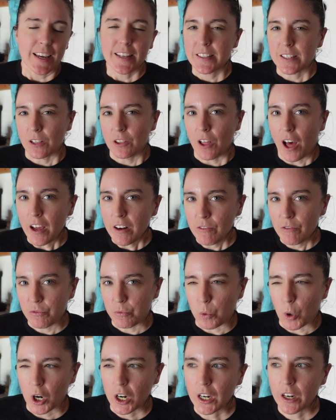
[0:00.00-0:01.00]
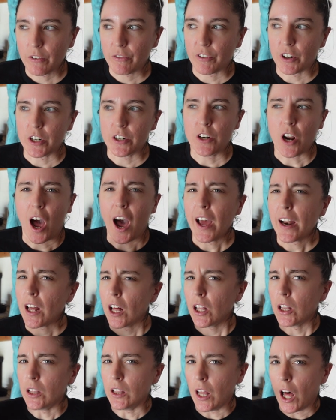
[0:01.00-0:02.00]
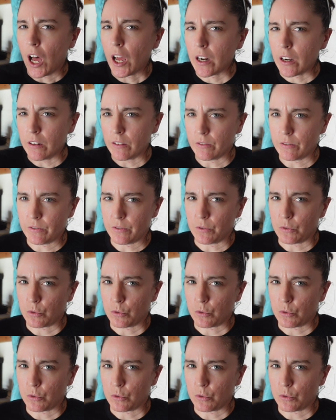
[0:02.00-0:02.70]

It's a lot of work for not a lot of